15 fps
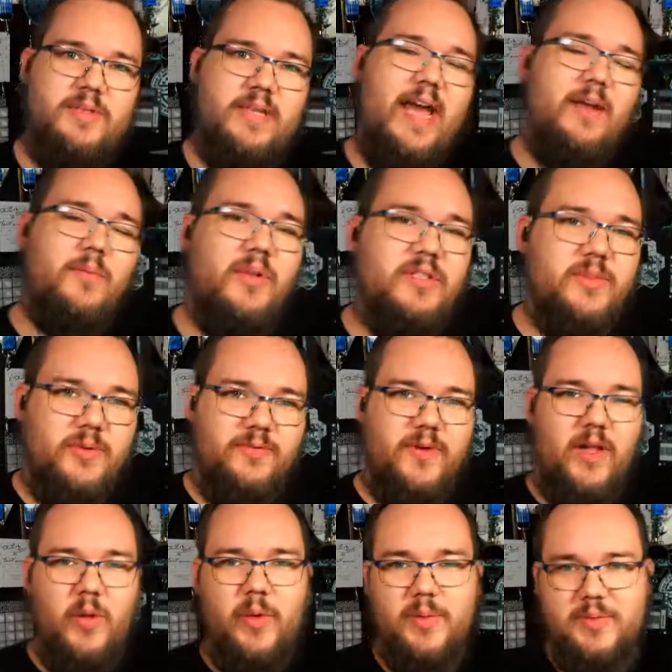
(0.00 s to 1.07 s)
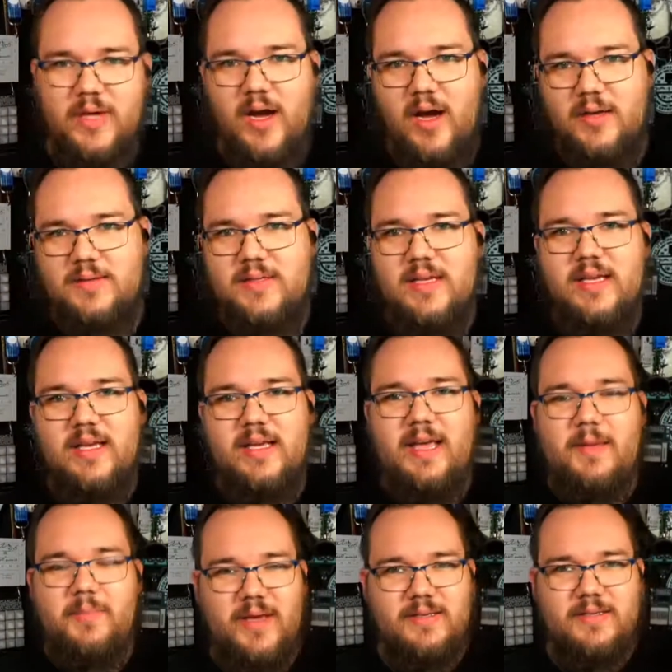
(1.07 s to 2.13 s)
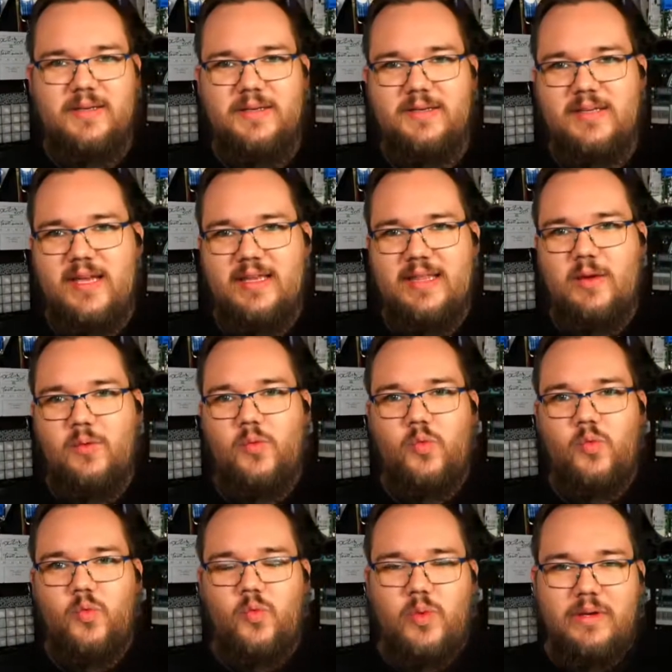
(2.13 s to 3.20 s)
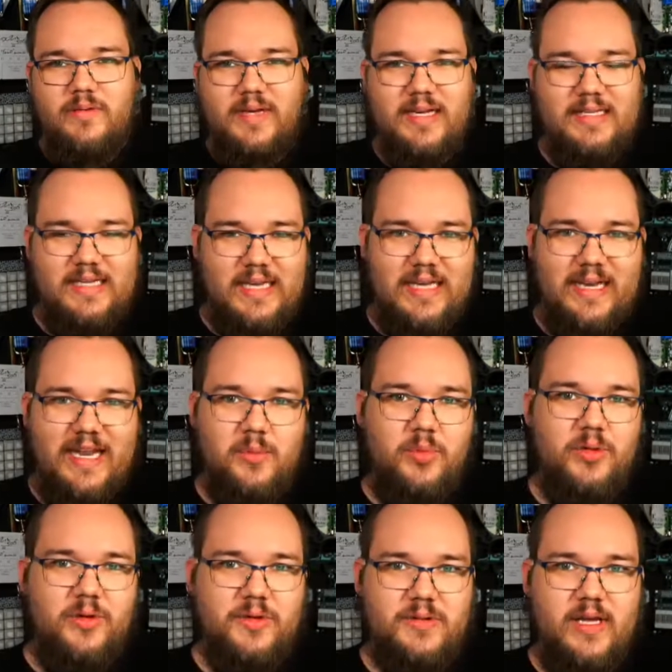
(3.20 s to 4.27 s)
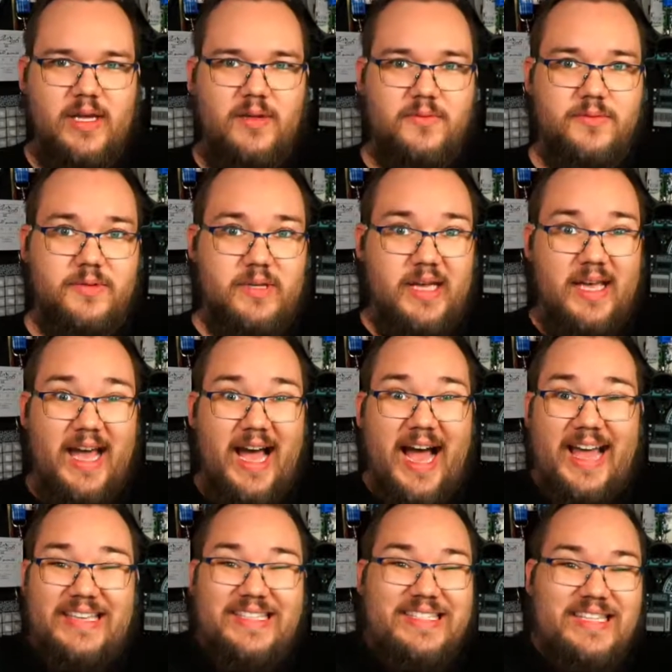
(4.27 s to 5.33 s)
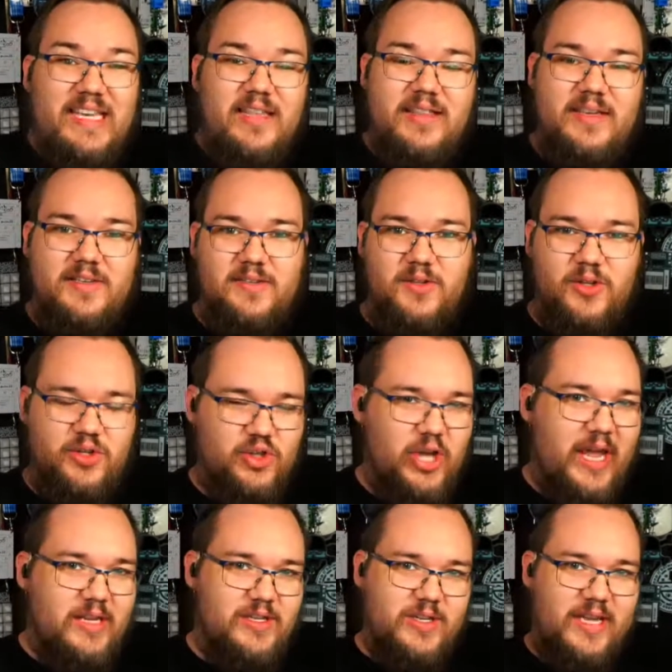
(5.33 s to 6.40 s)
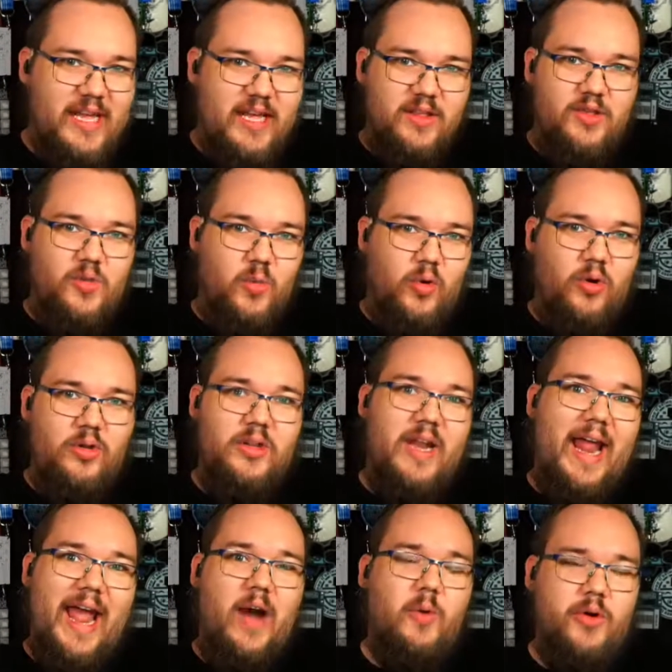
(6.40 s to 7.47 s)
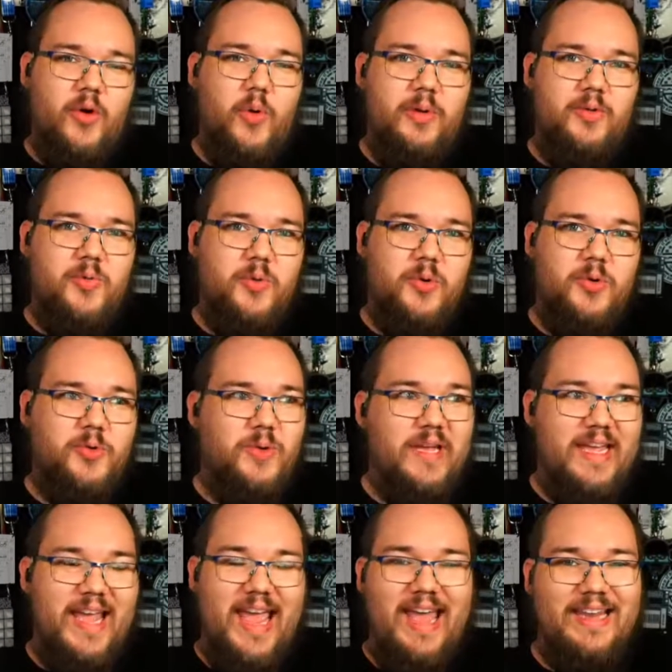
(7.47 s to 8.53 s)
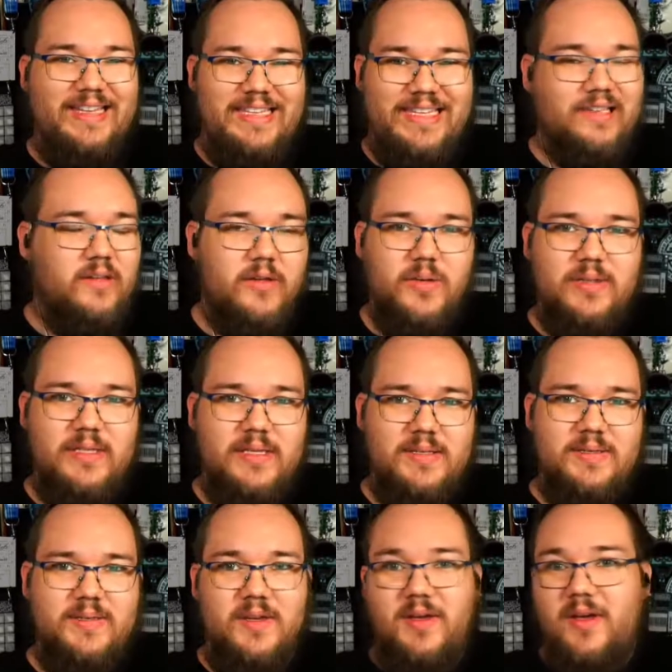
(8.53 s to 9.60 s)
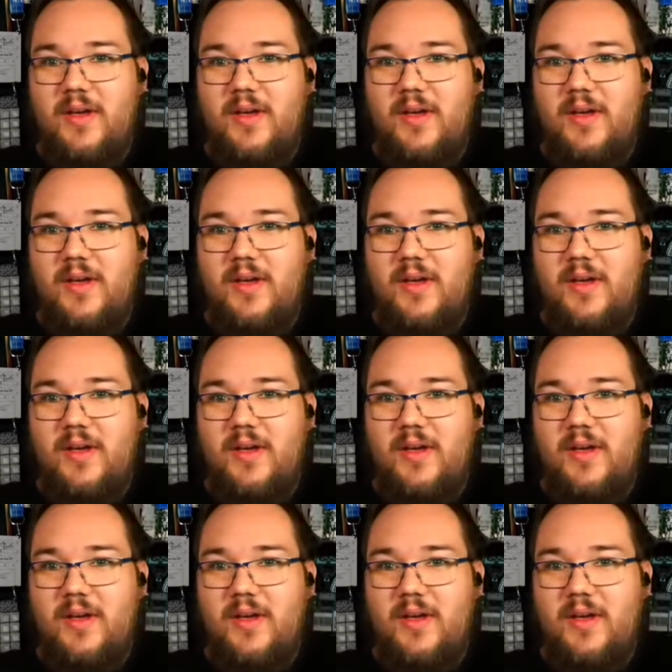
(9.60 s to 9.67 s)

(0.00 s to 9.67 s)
They had multiple follow-up talks, basically saying that we've got to enable ourselves. I see this changing in the world on how we're going through and dealing with this.